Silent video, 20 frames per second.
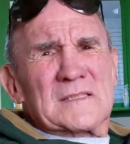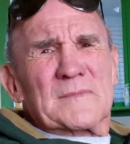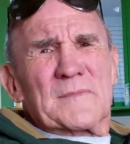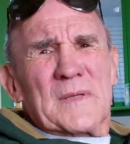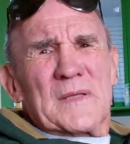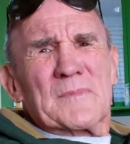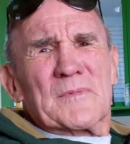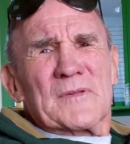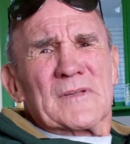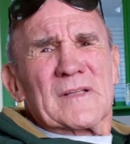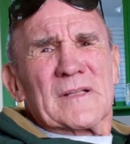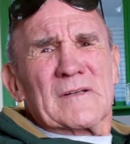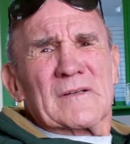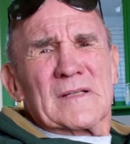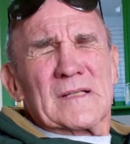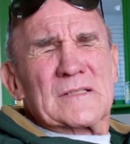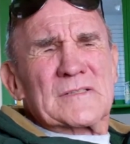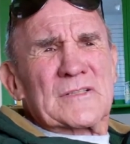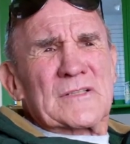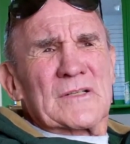of people that are
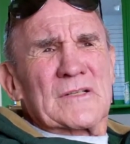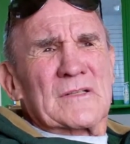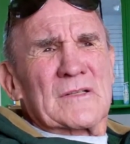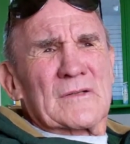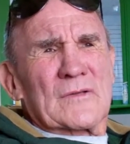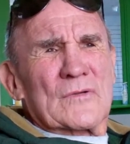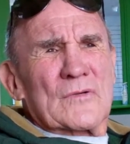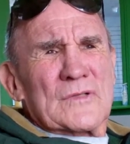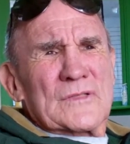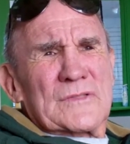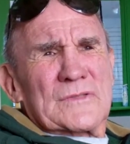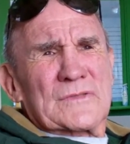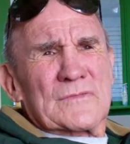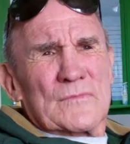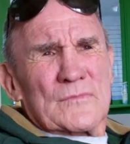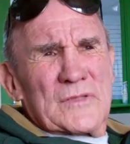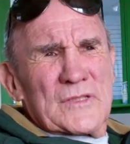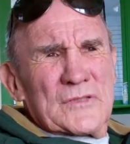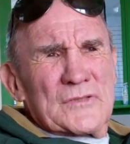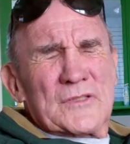interested. And of course,
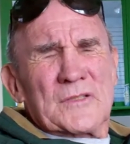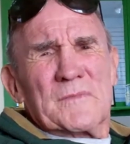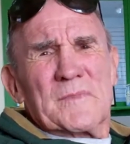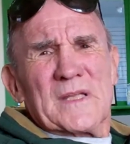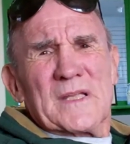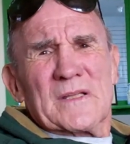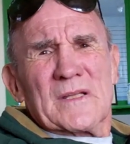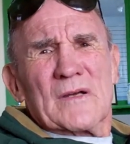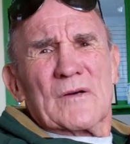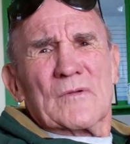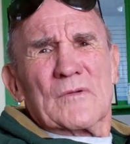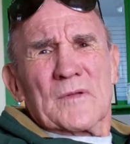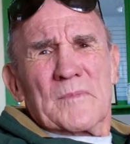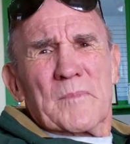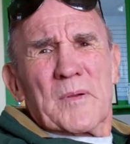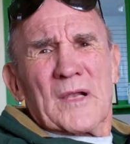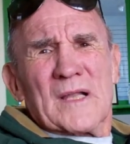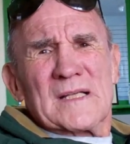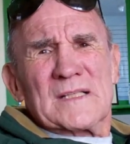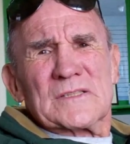we used to be the only
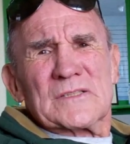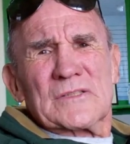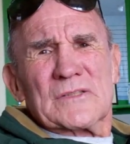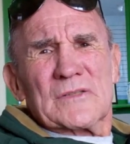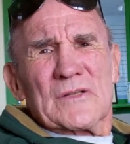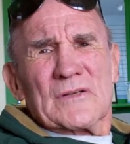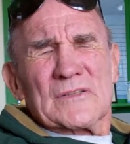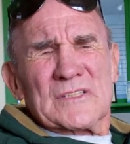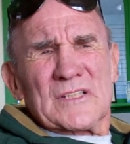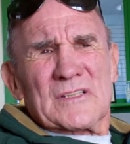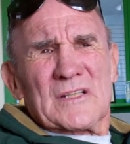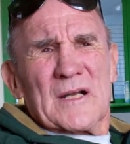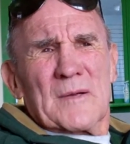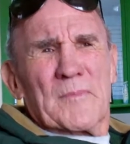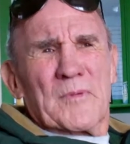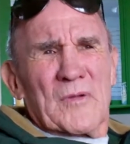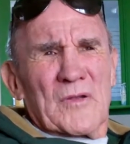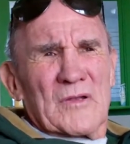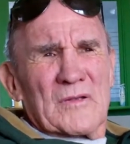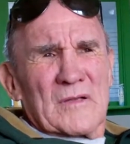place, you know. There's a
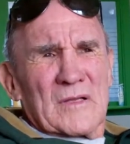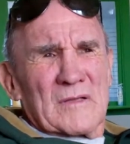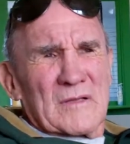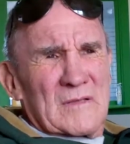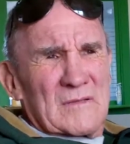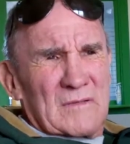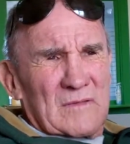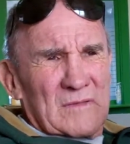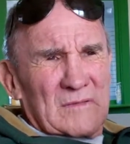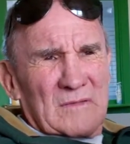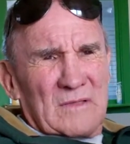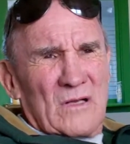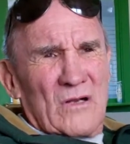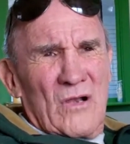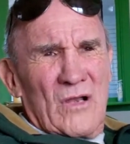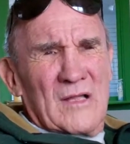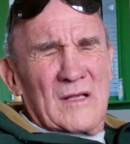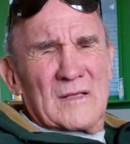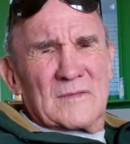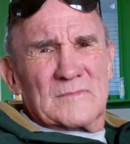couple of little
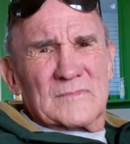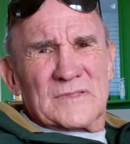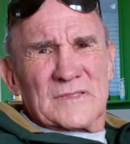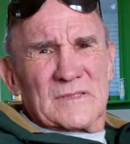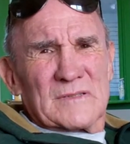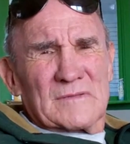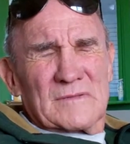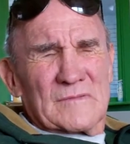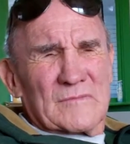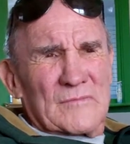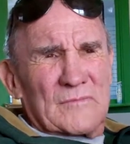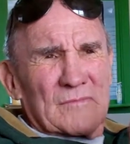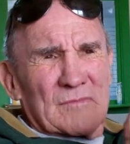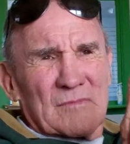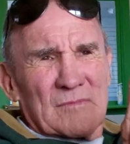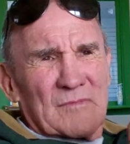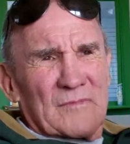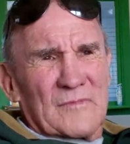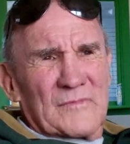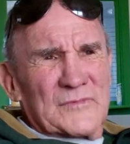clubs that
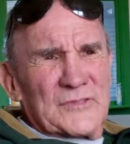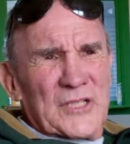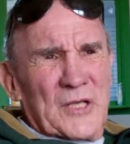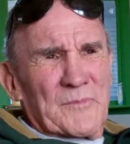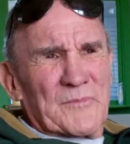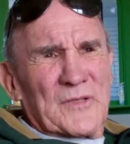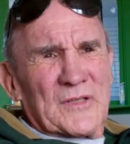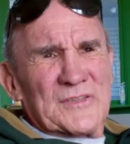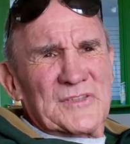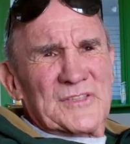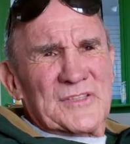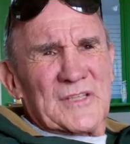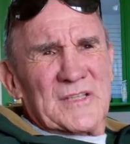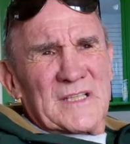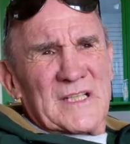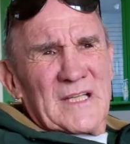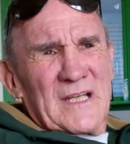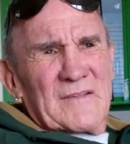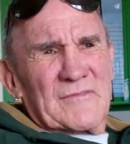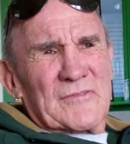jumped on
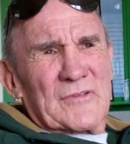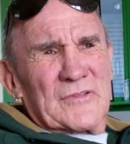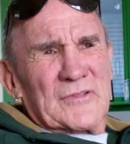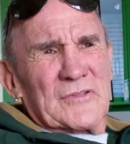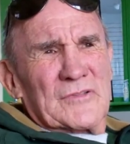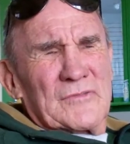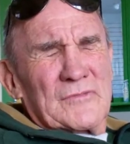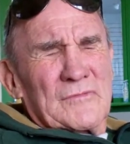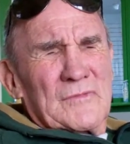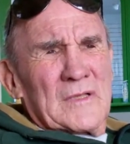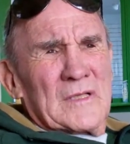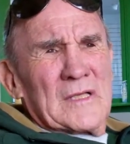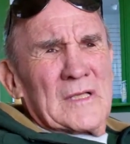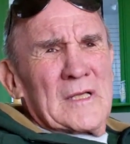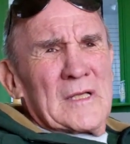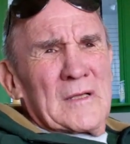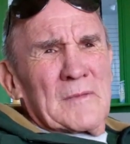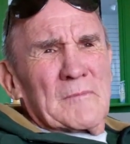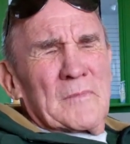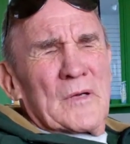Sunday afternoon,
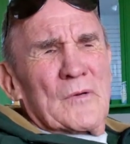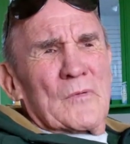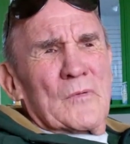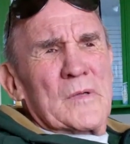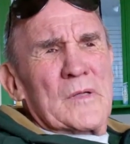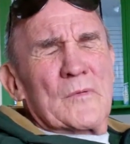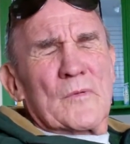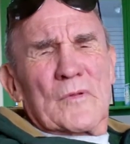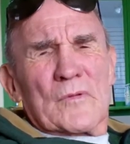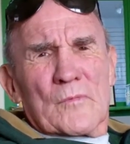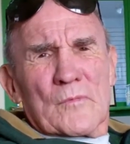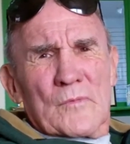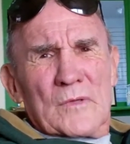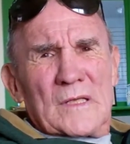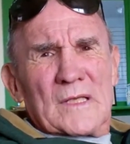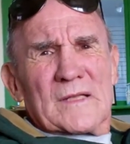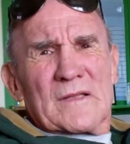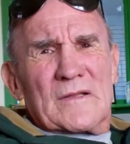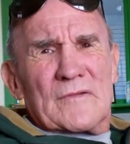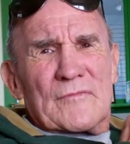but we were
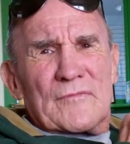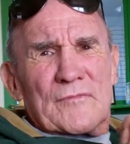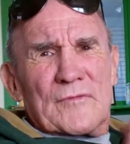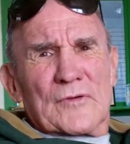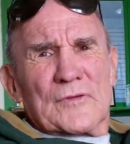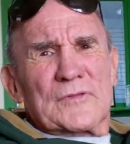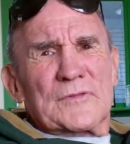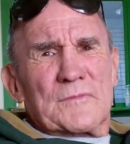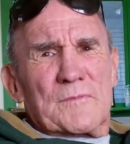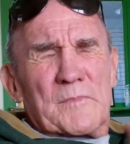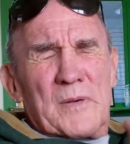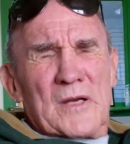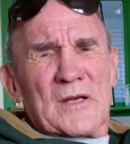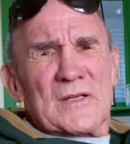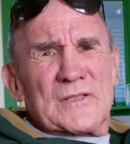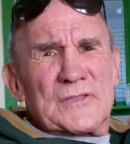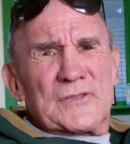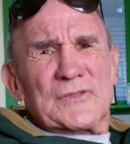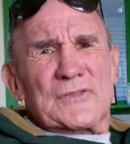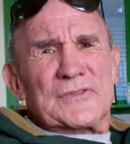really the first
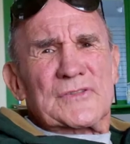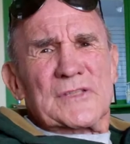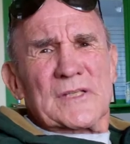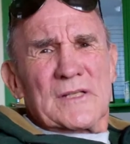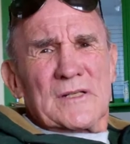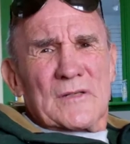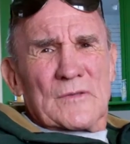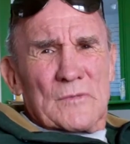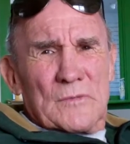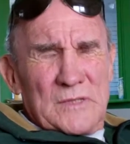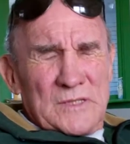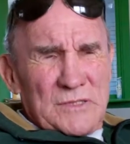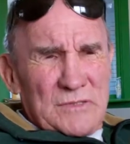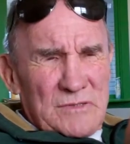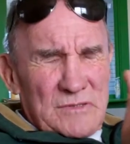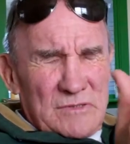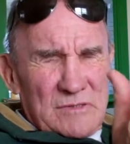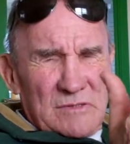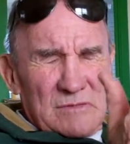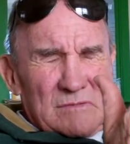parachute center
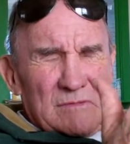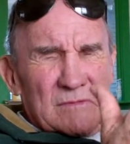which